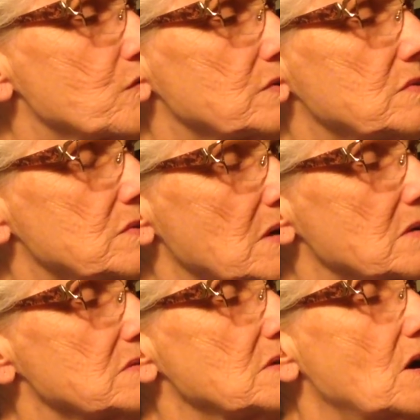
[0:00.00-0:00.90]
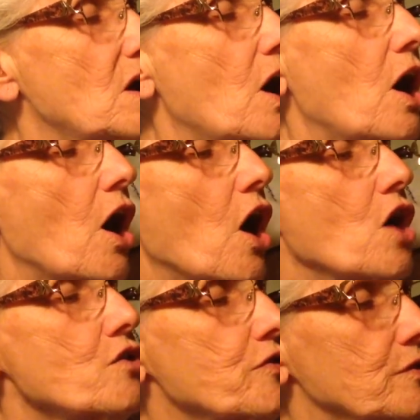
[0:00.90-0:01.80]
that says,
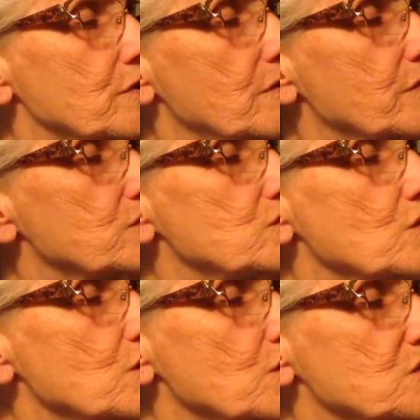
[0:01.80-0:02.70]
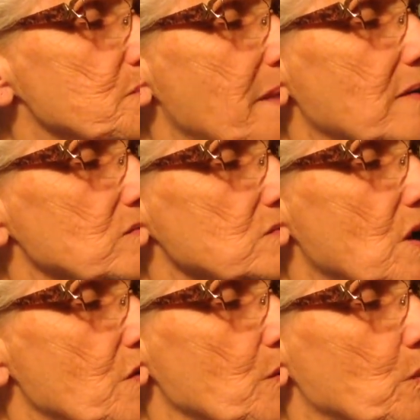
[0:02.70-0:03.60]
Arthur, the circus mouse, the